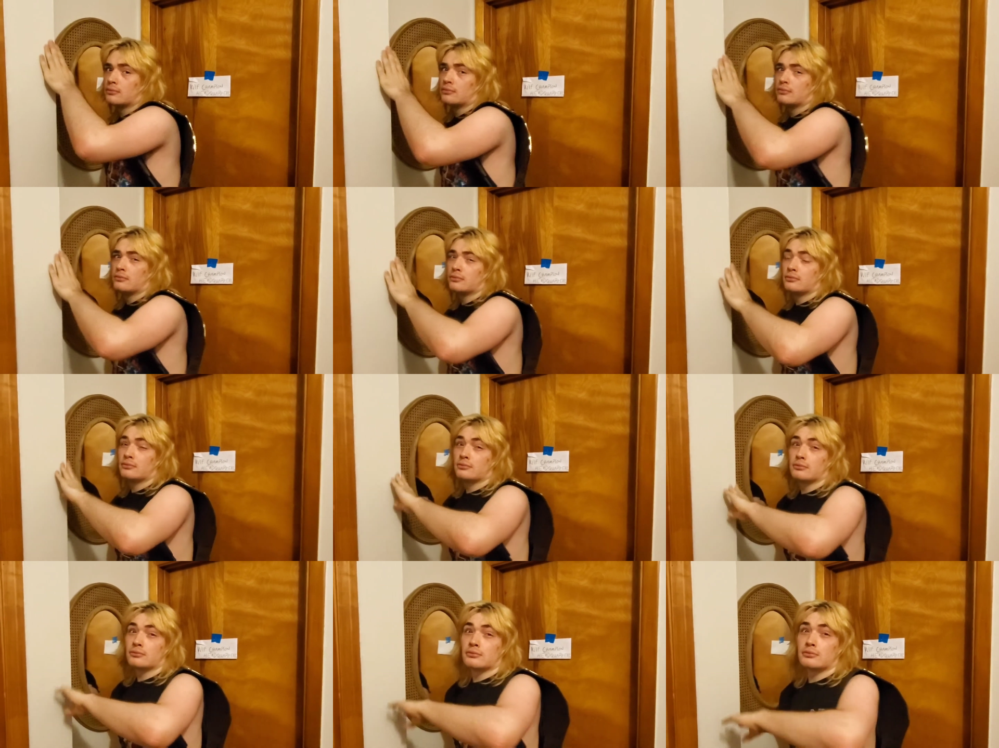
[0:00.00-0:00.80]

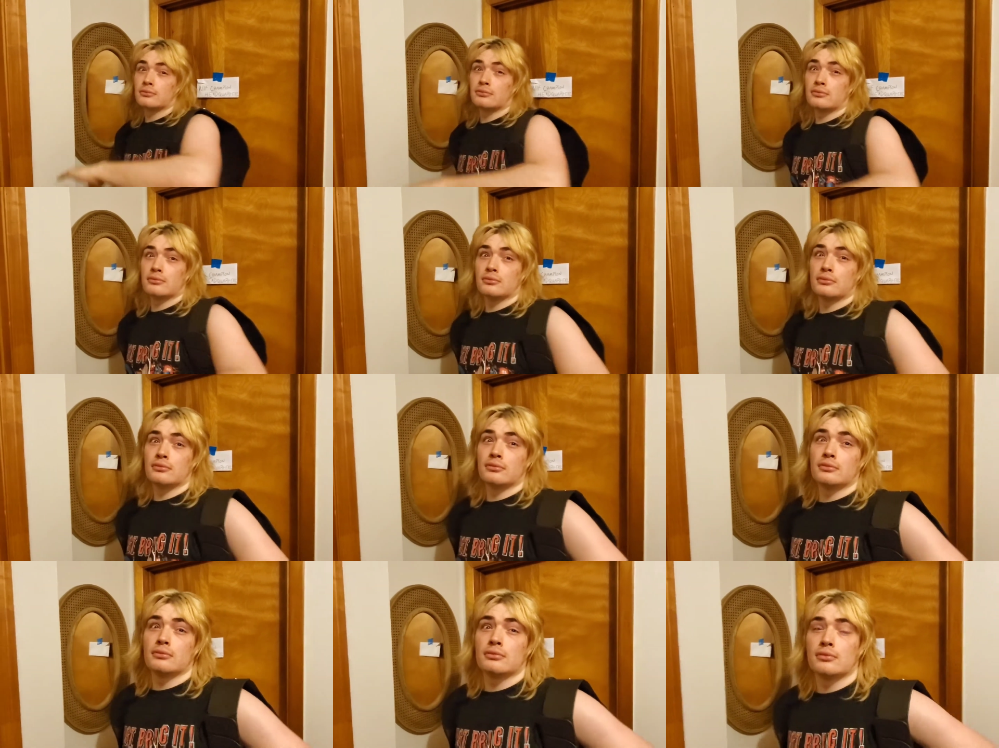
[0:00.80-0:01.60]

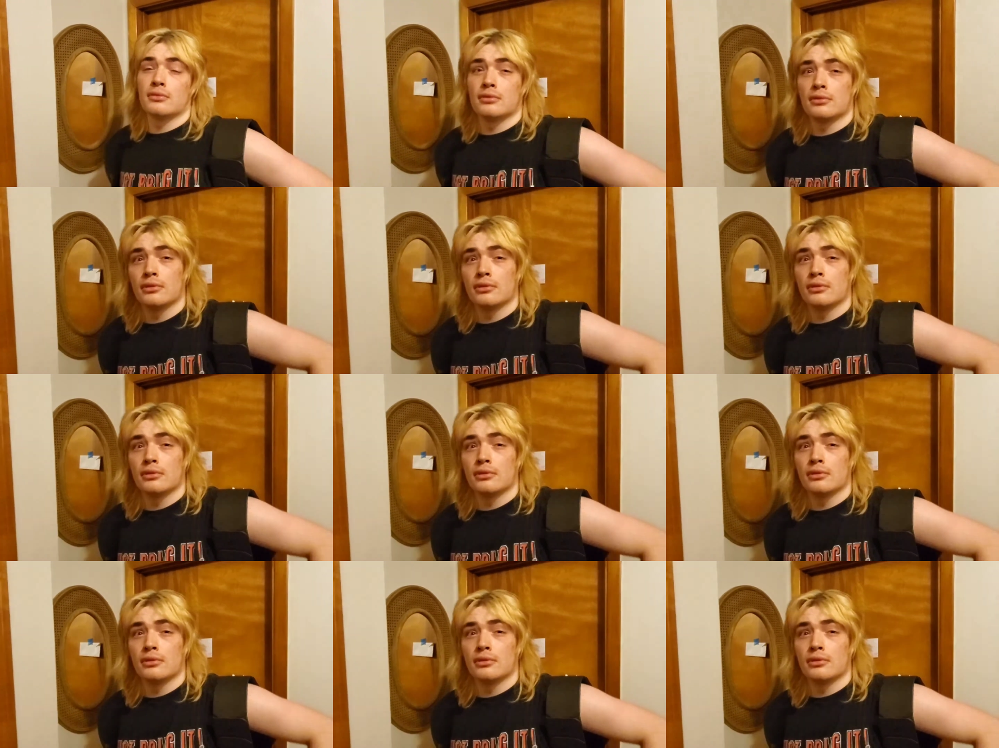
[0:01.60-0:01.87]
Nobody speaks.